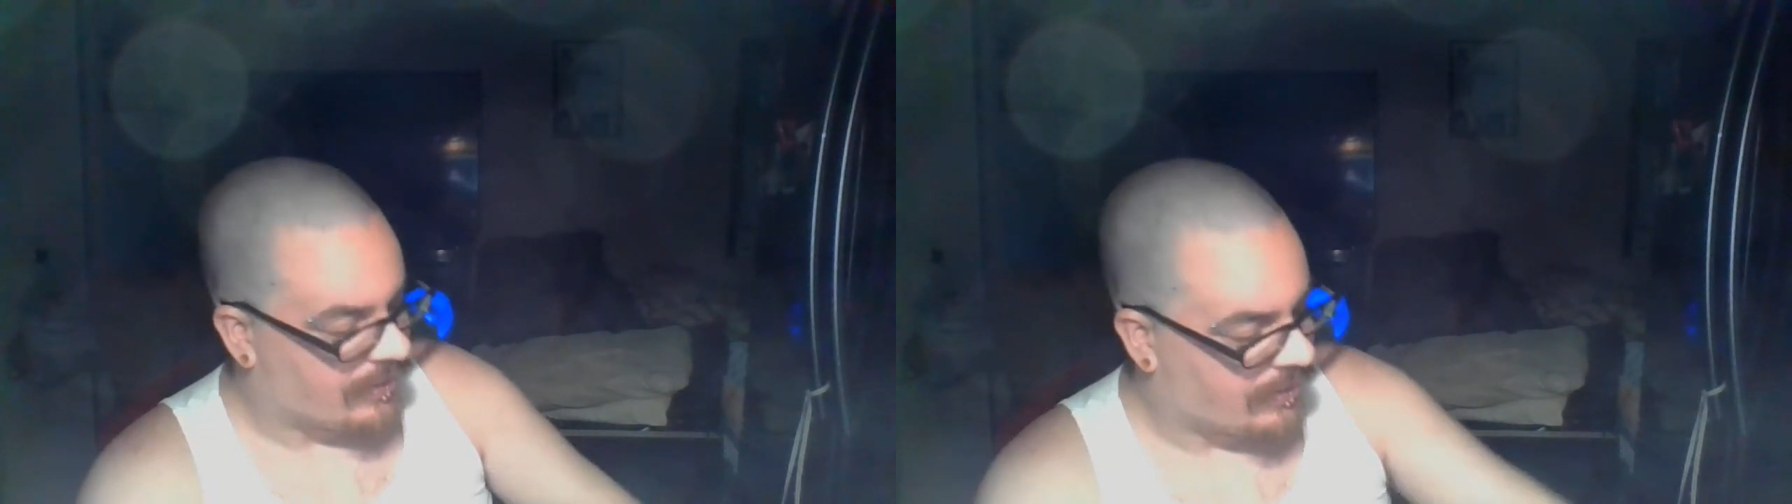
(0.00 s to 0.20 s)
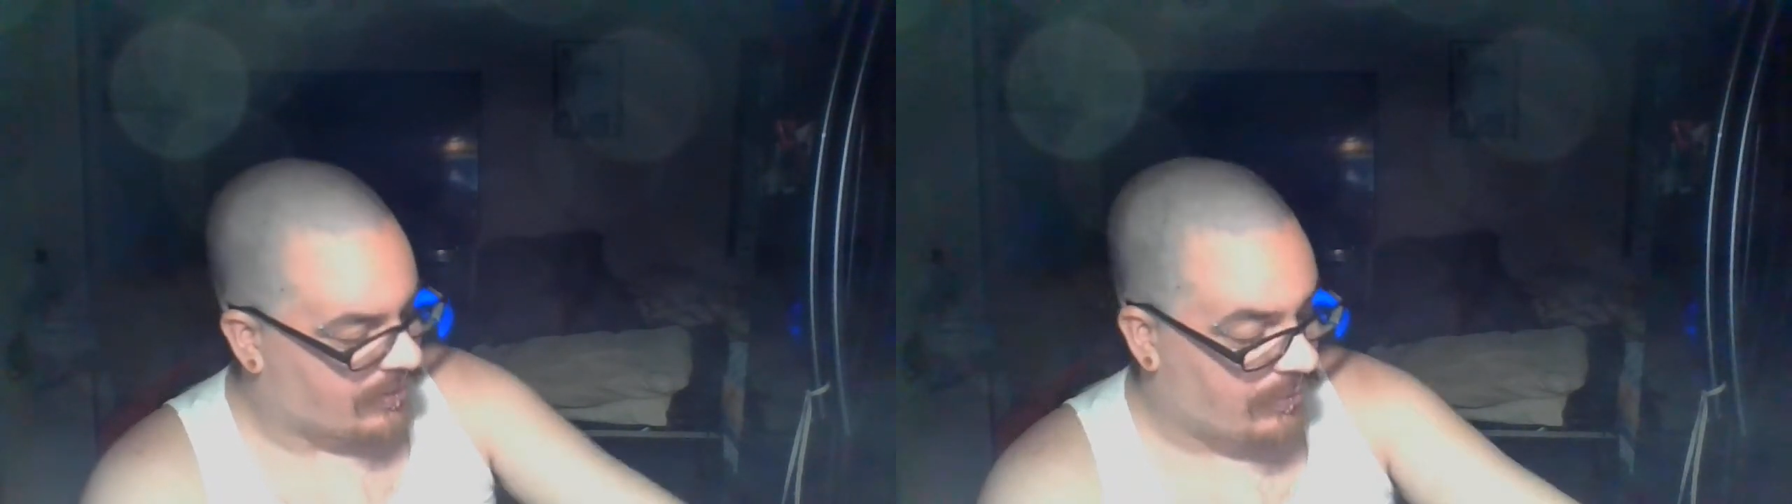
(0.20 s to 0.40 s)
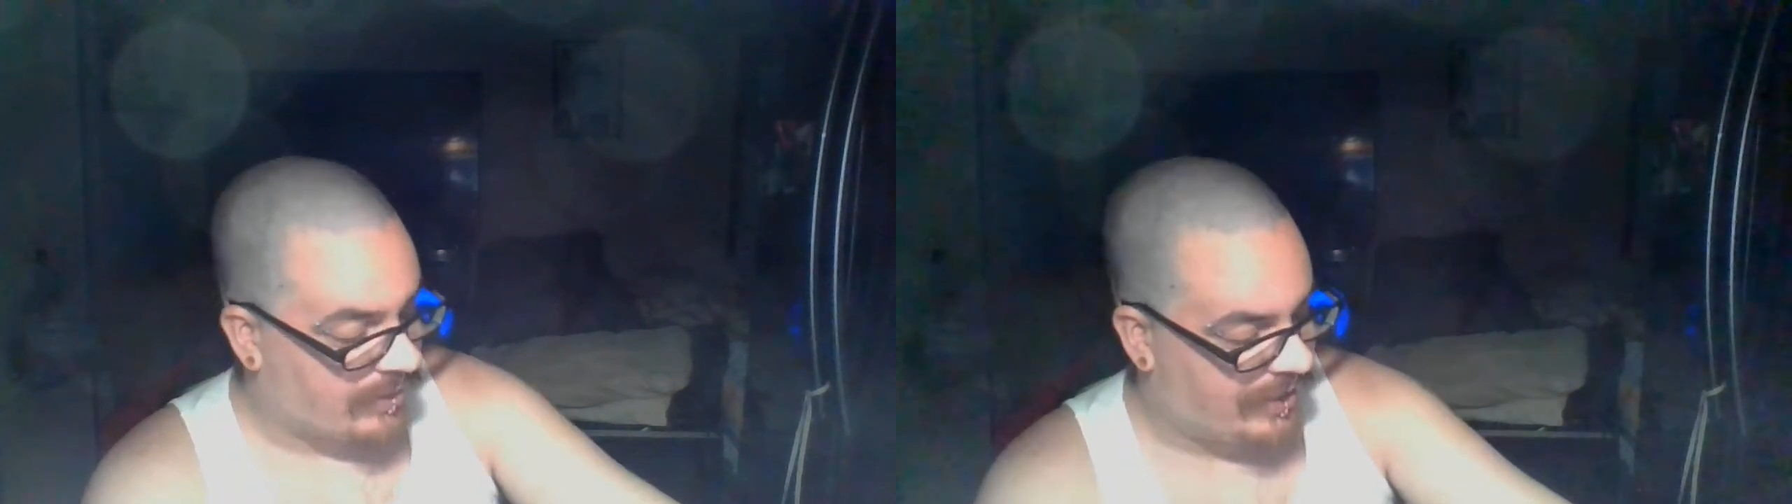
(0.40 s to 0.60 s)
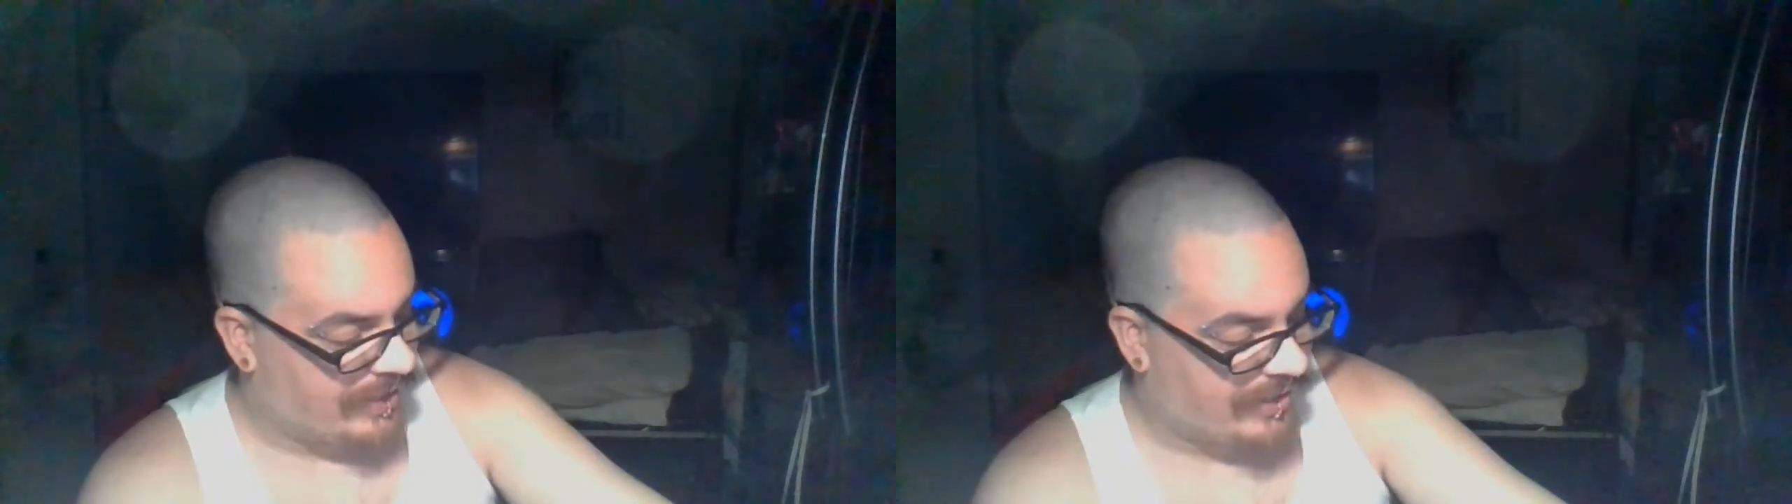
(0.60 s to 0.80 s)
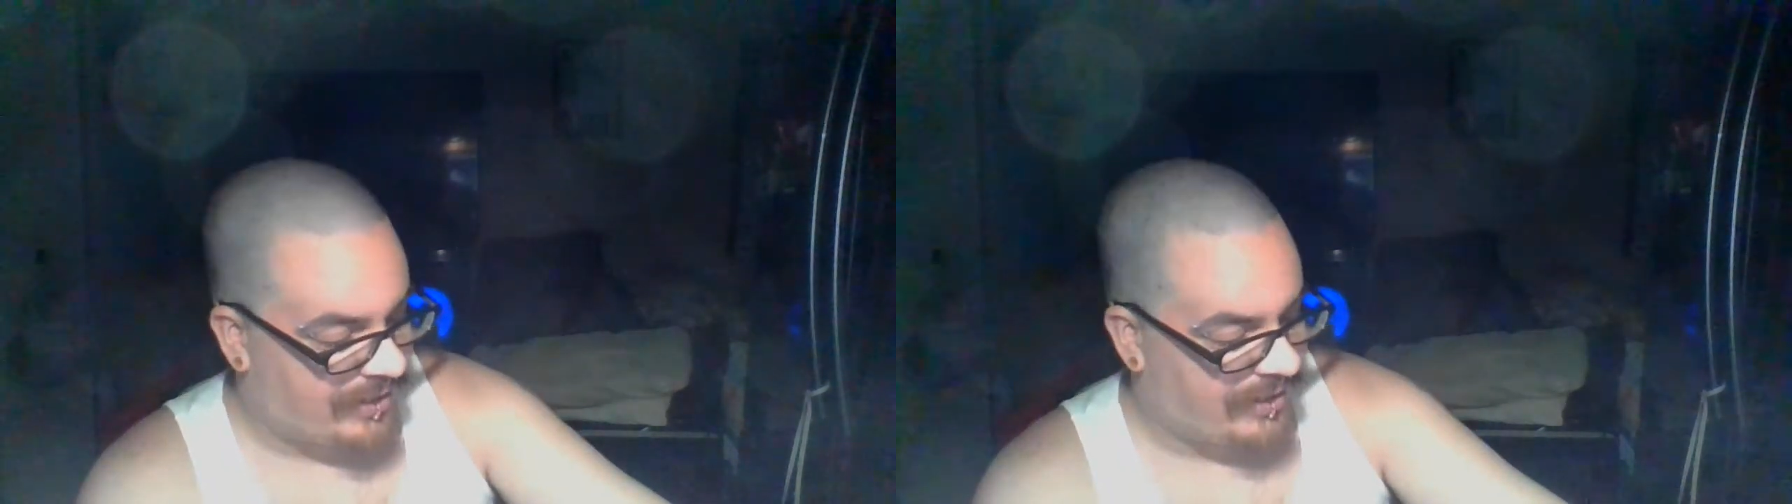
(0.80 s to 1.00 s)
So in
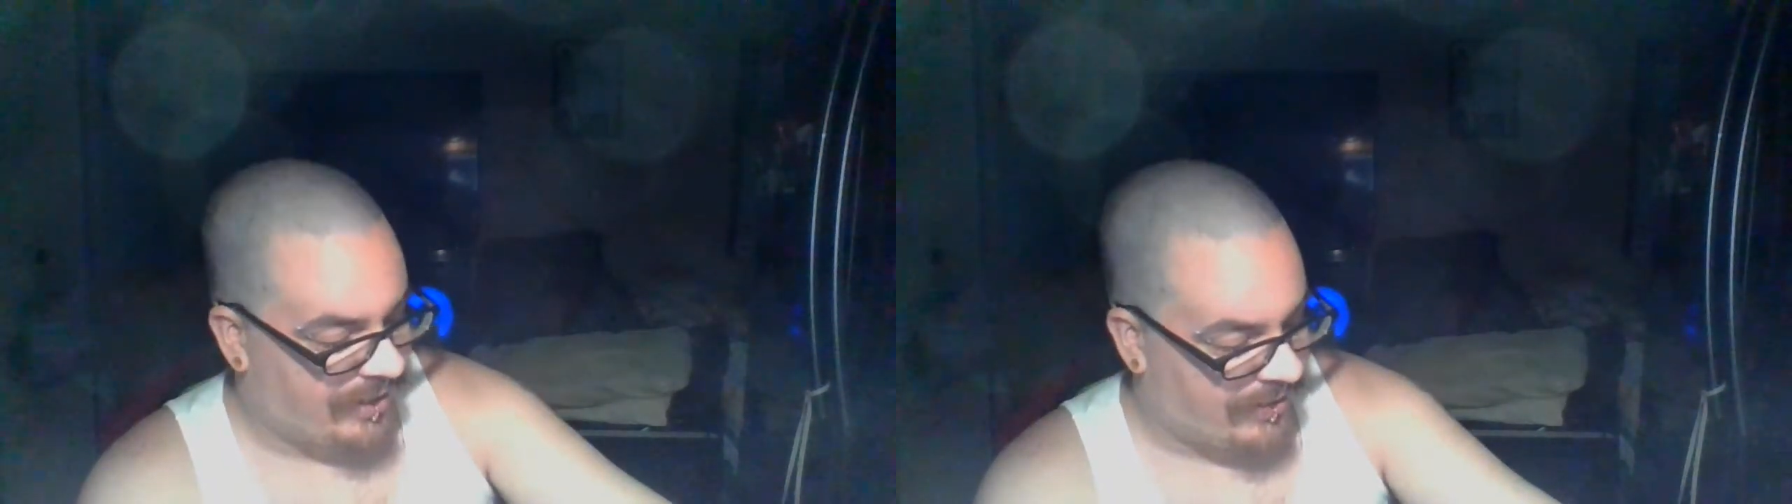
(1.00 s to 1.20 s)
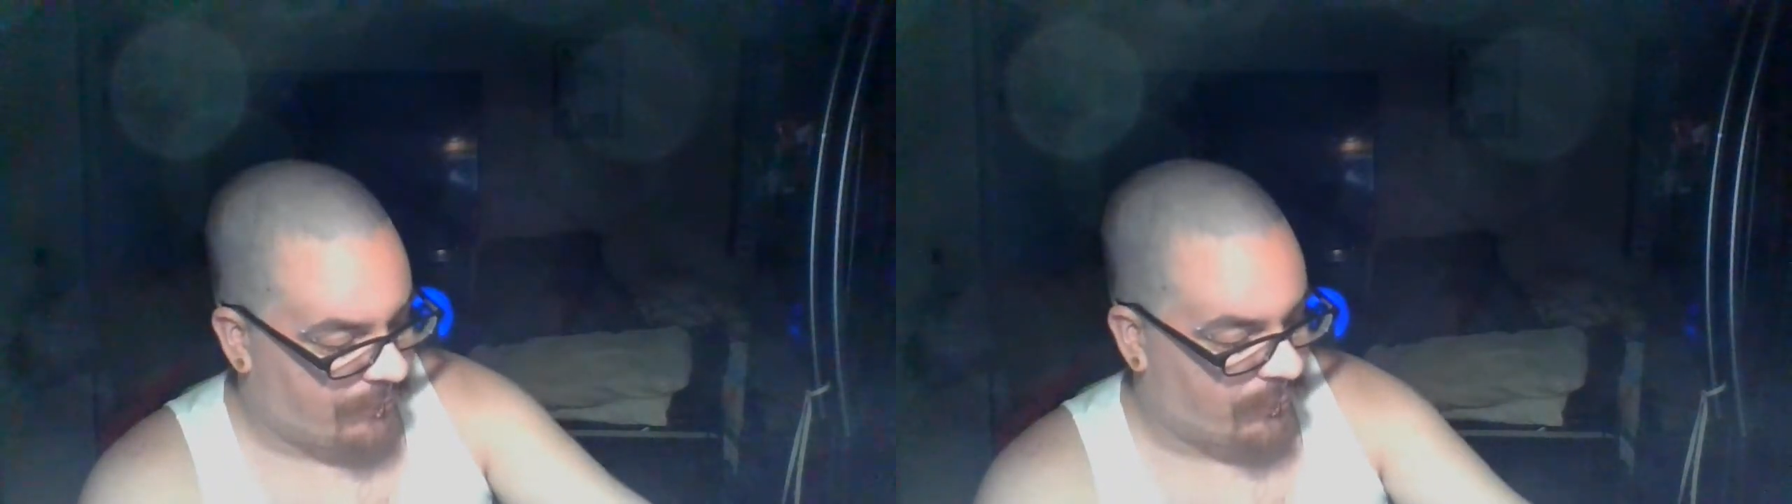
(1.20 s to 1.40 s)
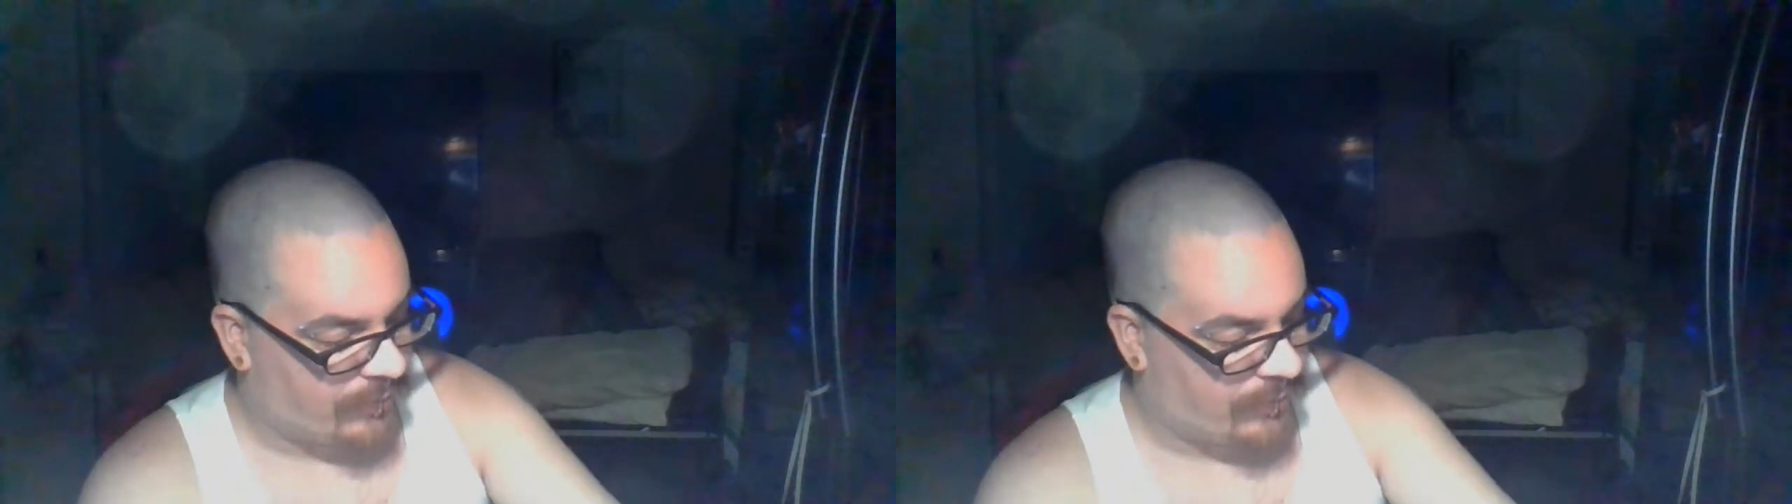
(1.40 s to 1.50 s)
today's setup,